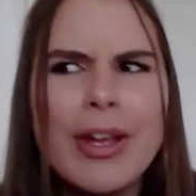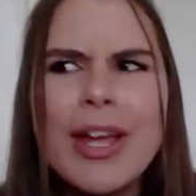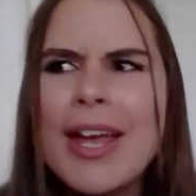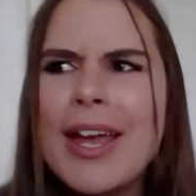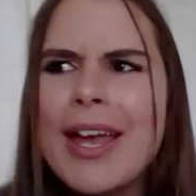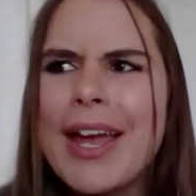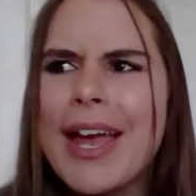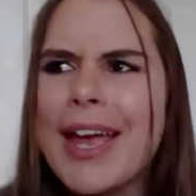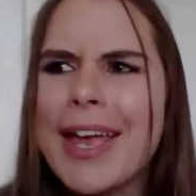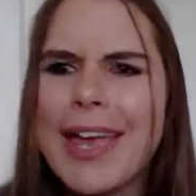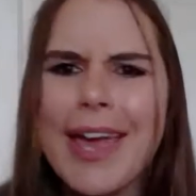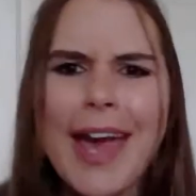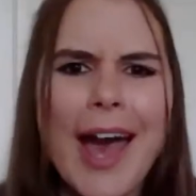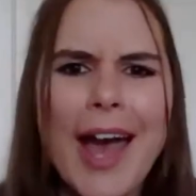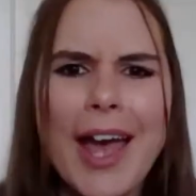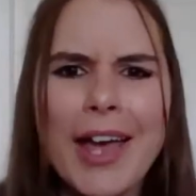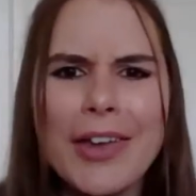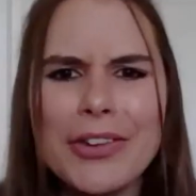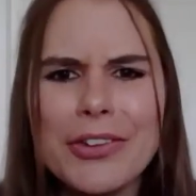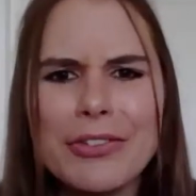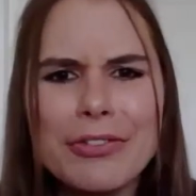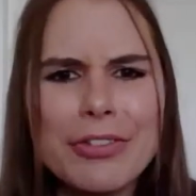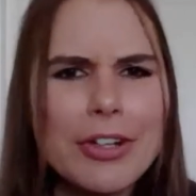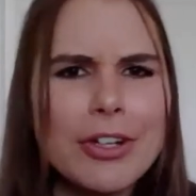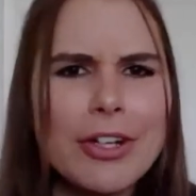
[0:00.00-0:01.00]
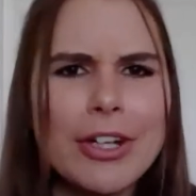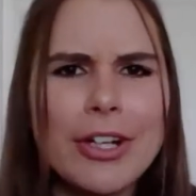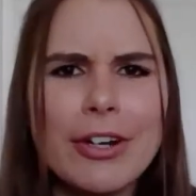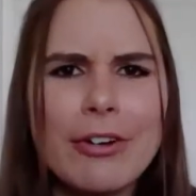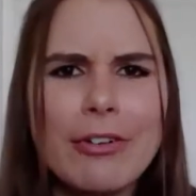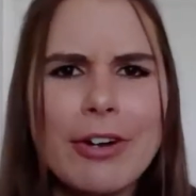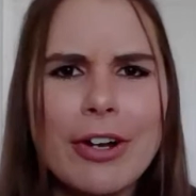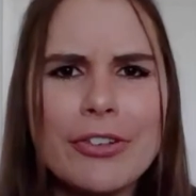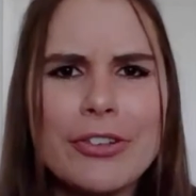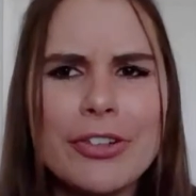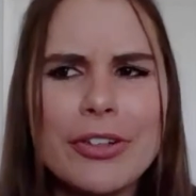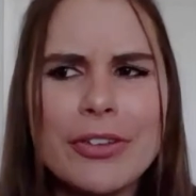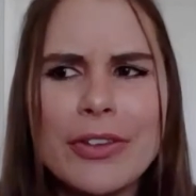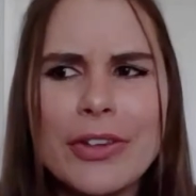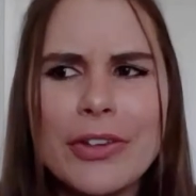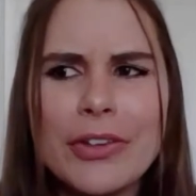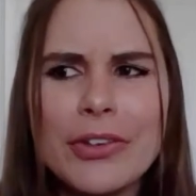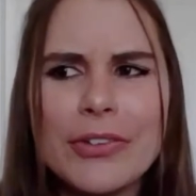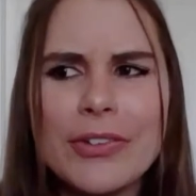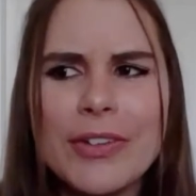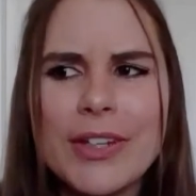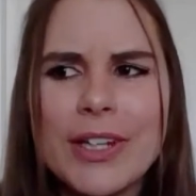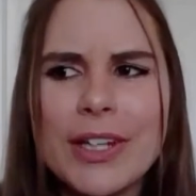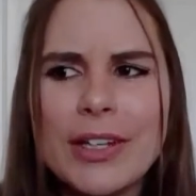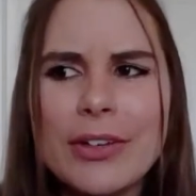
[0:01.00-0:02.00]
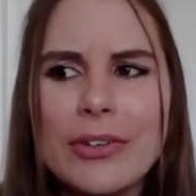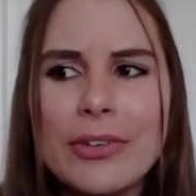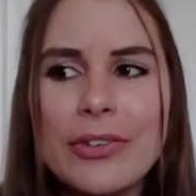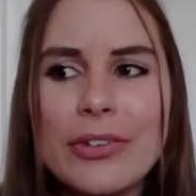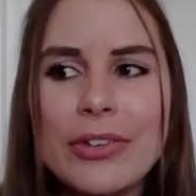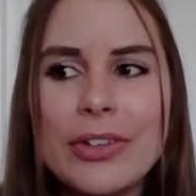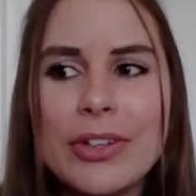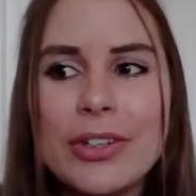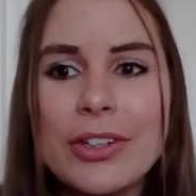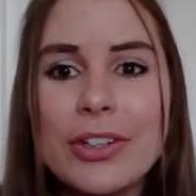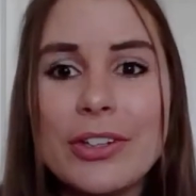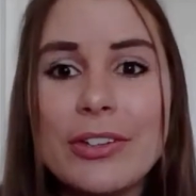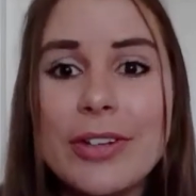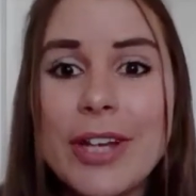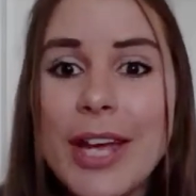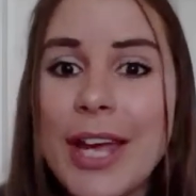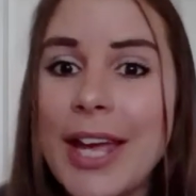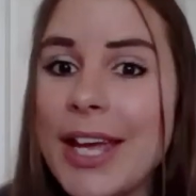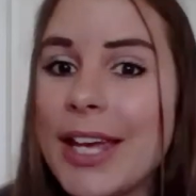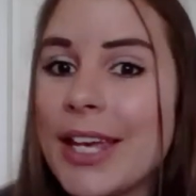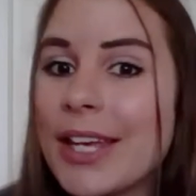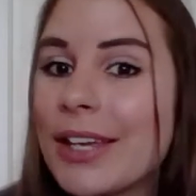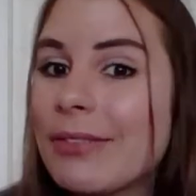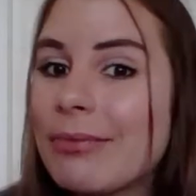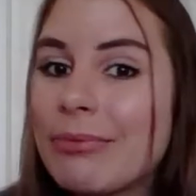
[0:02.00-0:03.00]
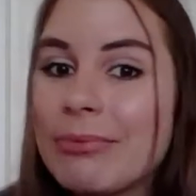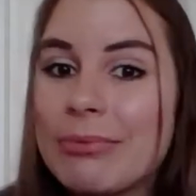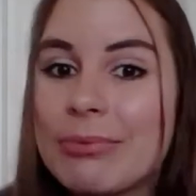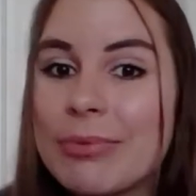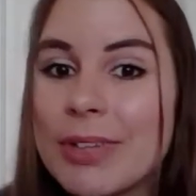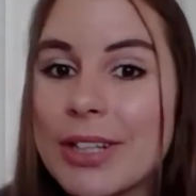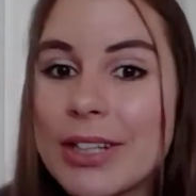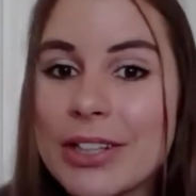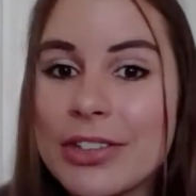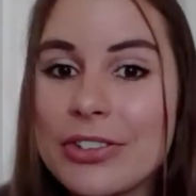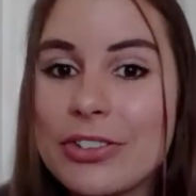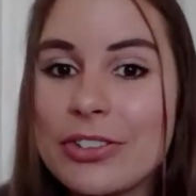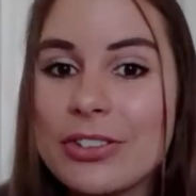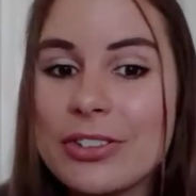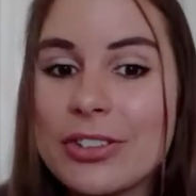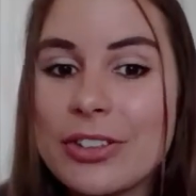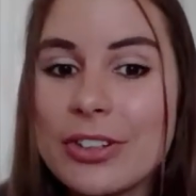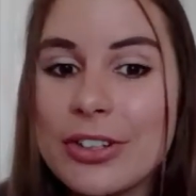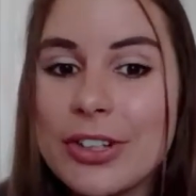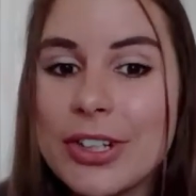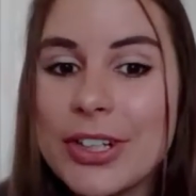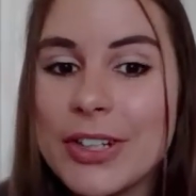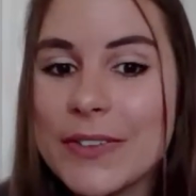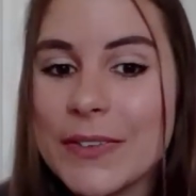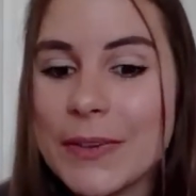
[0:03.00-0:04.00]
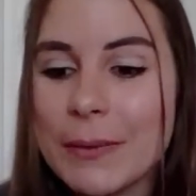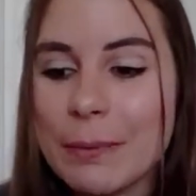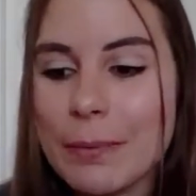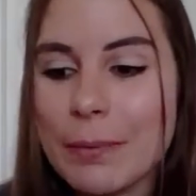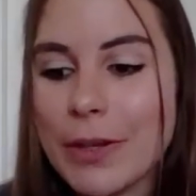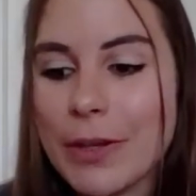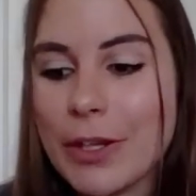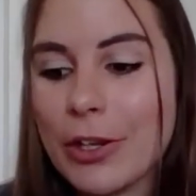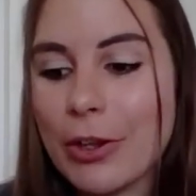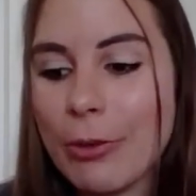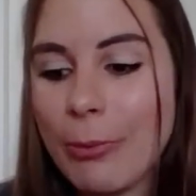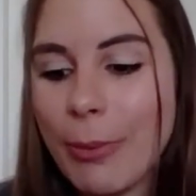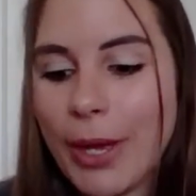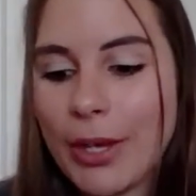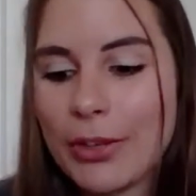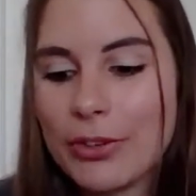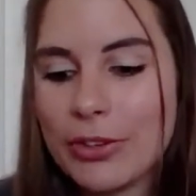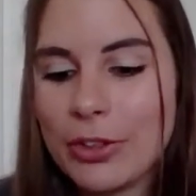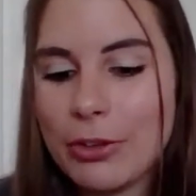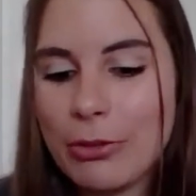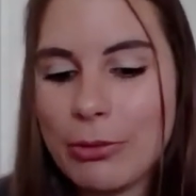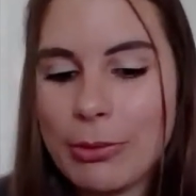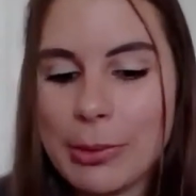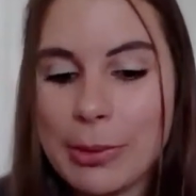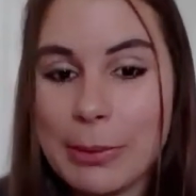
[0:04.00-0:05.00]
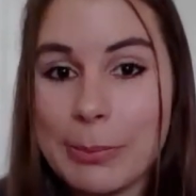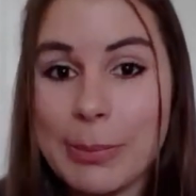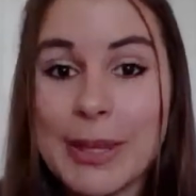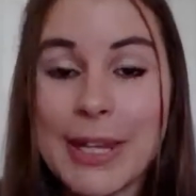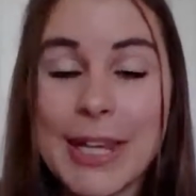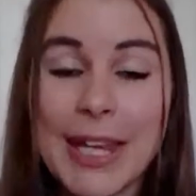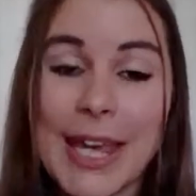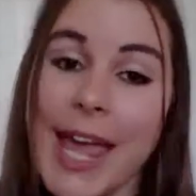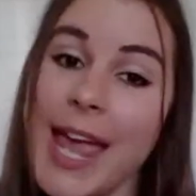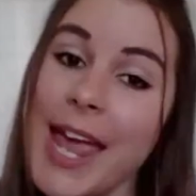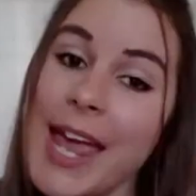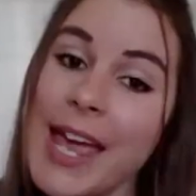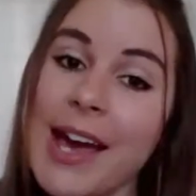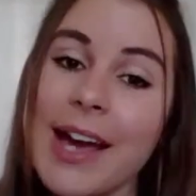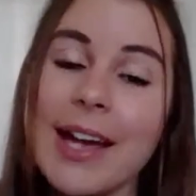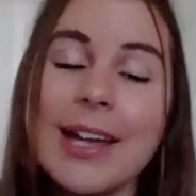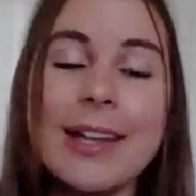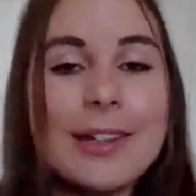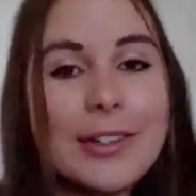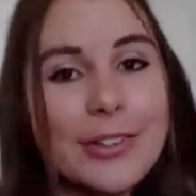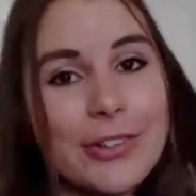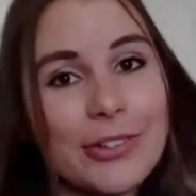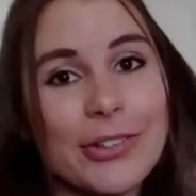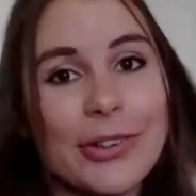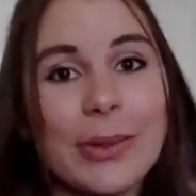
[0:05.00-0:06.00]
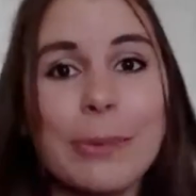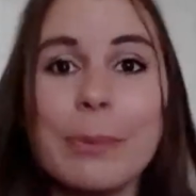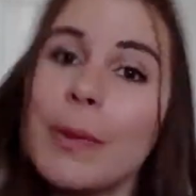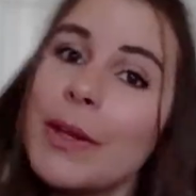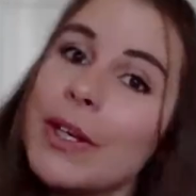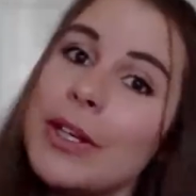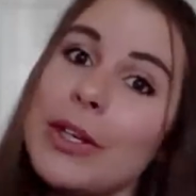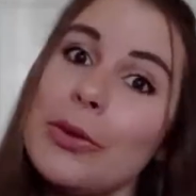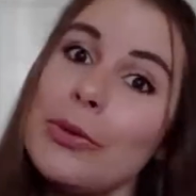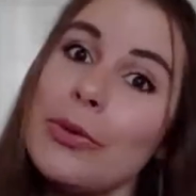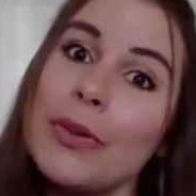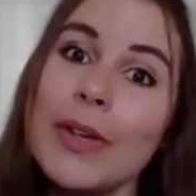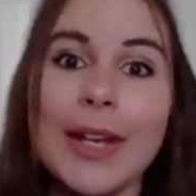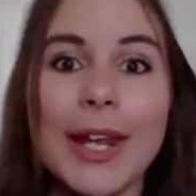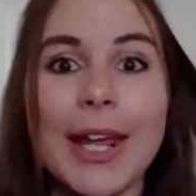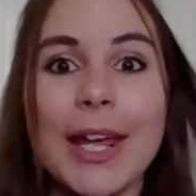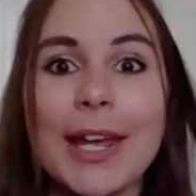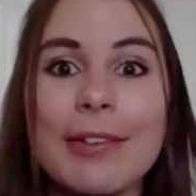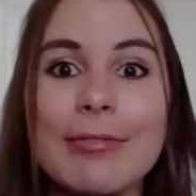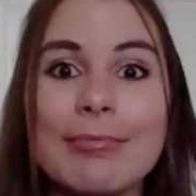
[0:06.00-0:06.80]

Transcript: And guys, if you're here watching these videos, you know, hey, at least you're learning something. Go back to your one and be like, hey, I learned something new today.